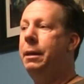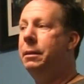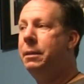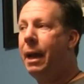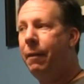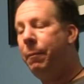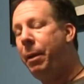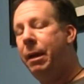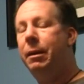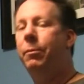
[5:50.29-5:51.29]
It is kind of a
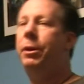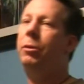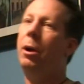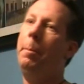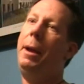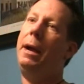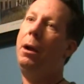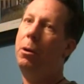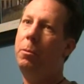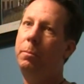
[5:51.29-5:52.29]
pain when you come back
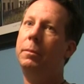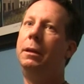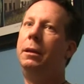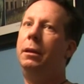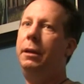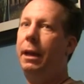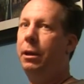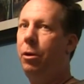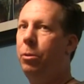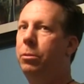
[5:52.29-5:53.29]
home,
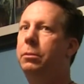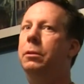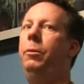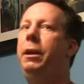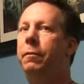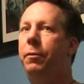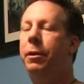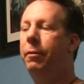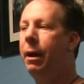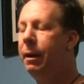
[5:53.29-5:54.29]
kind of cold, waiting
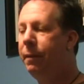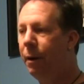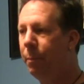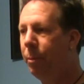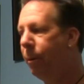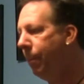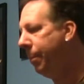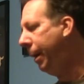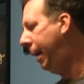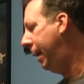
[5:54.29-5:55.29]
for your ride at the
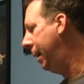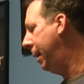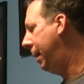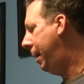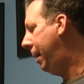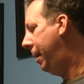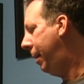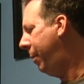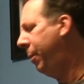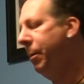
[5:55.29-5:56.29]
airport, but
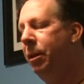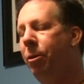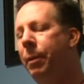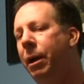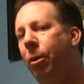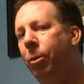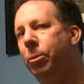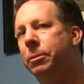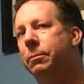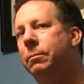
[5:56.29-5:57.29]
I'd rather be a little bit
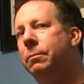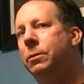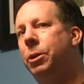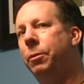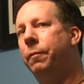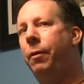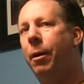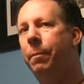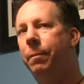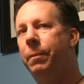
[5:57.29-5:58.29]
cold to and
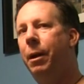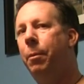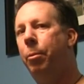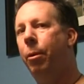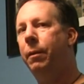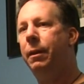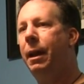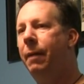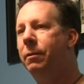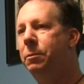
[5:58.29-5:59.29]
from the airport
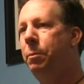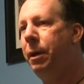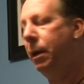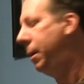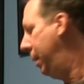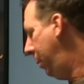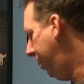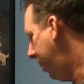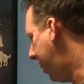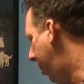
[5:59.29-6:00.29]
than have this big winter